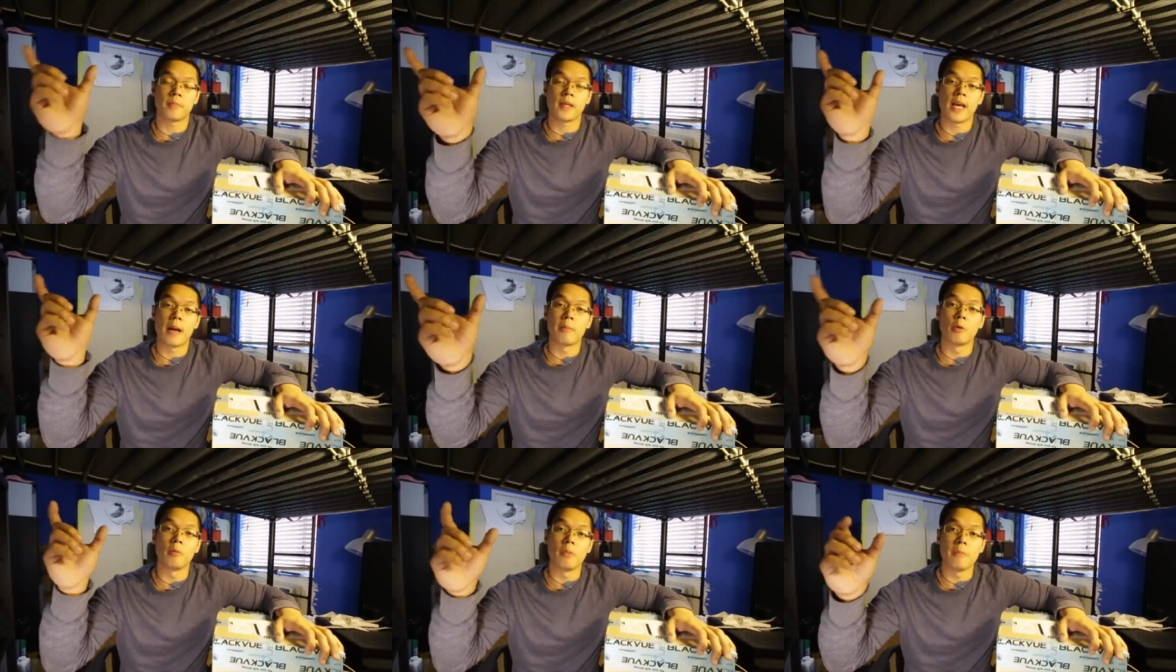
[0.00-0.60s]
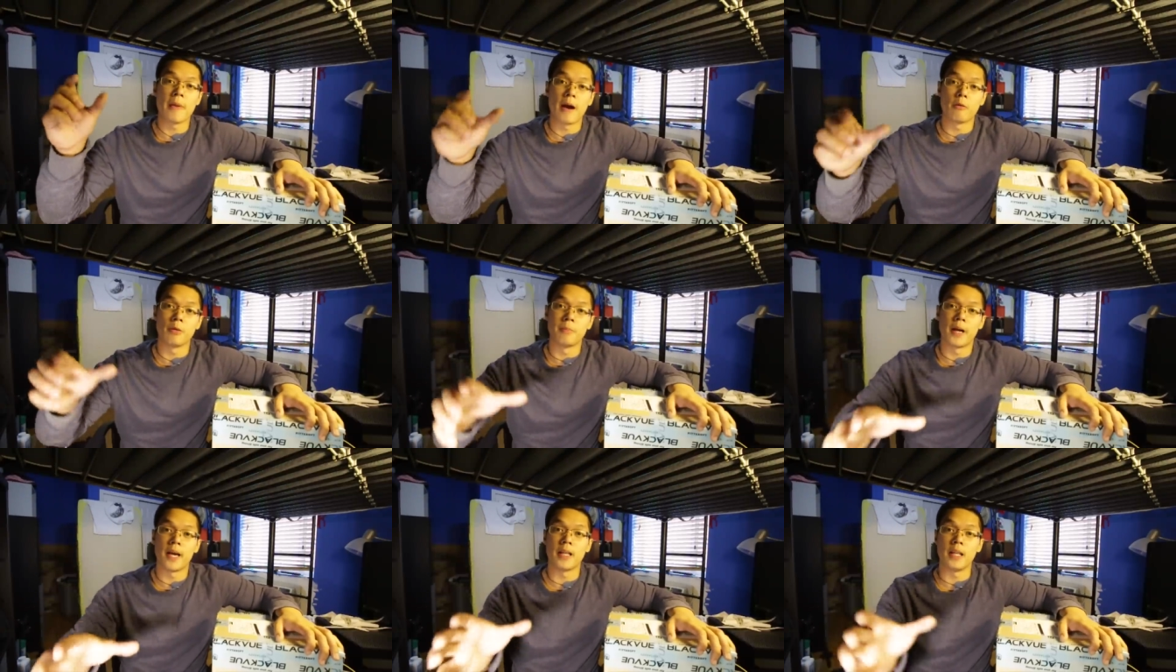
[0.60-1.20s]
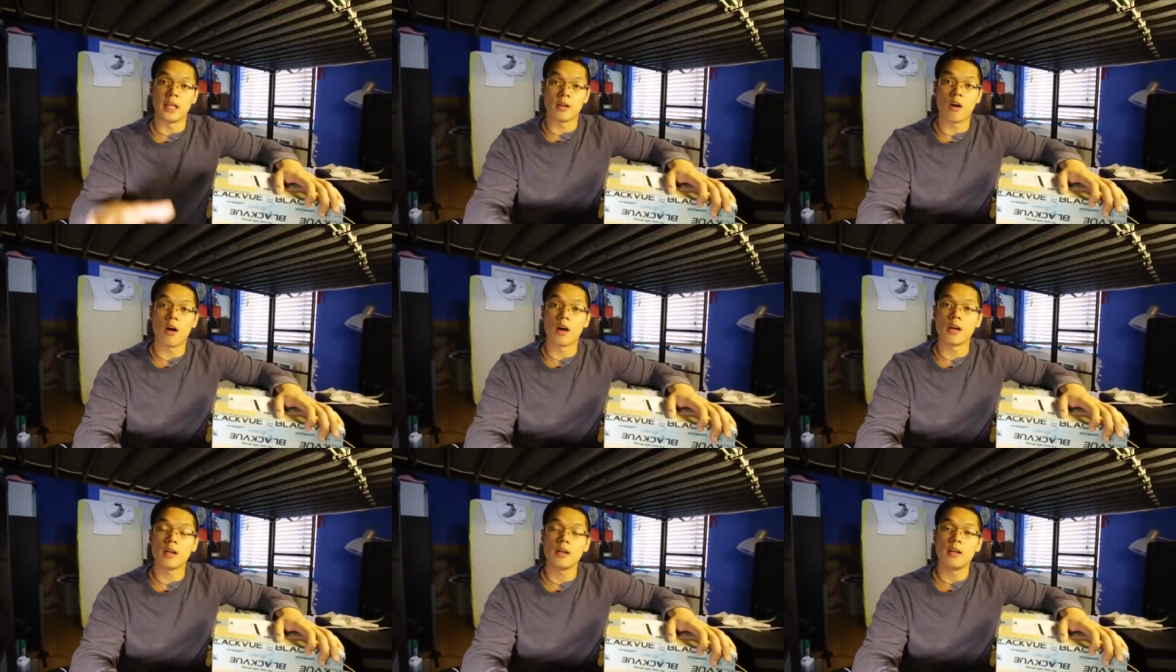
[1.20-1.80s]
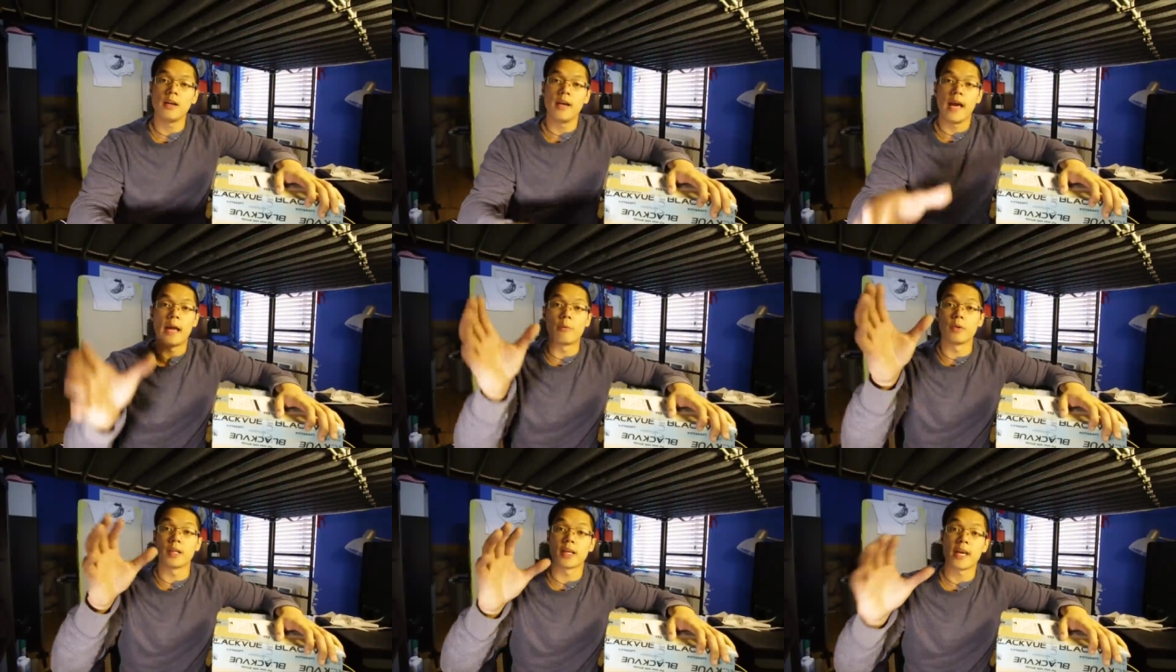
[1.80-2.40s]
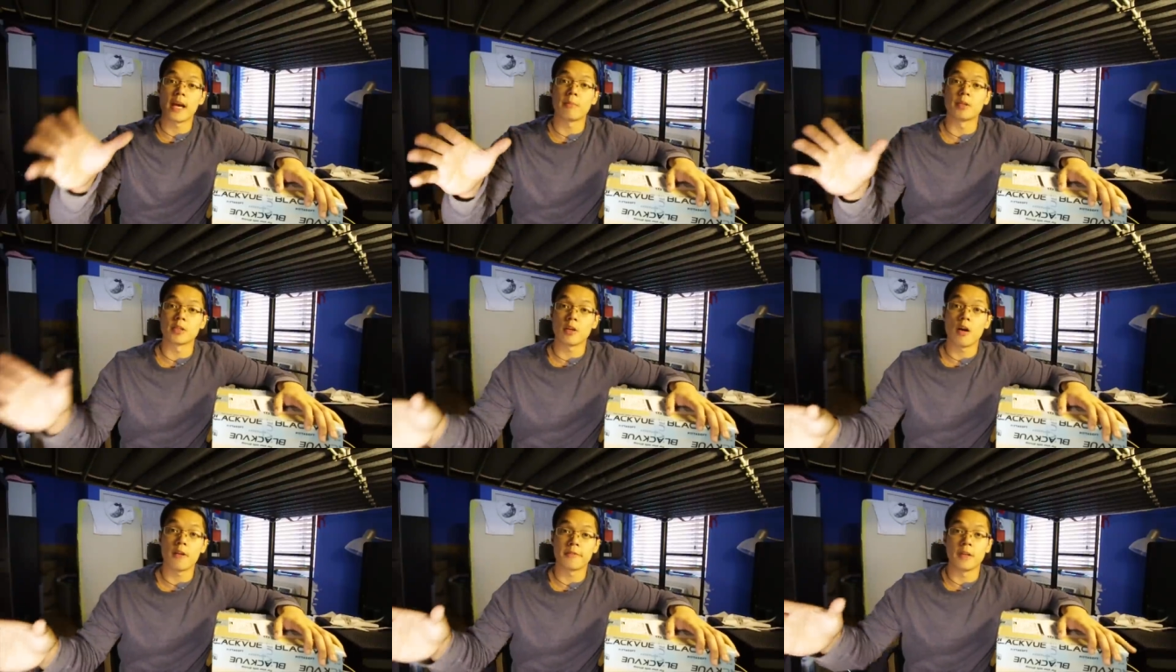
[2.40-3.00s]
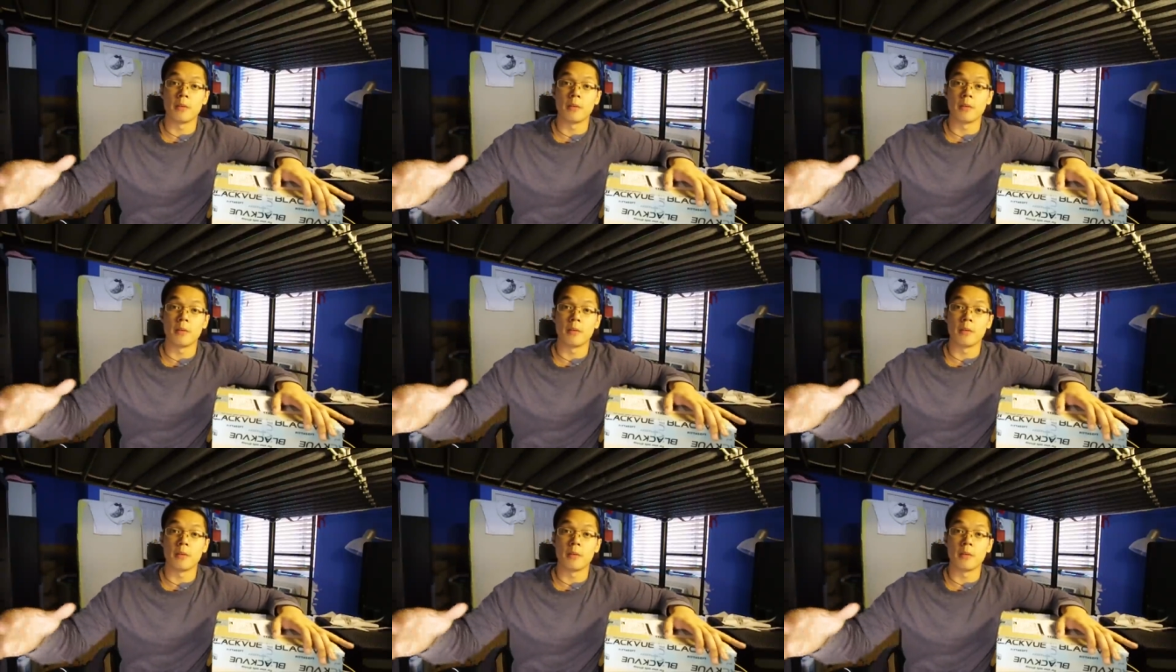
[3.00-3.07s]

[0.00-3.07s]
camera will be powered by the car. And when the camera's off,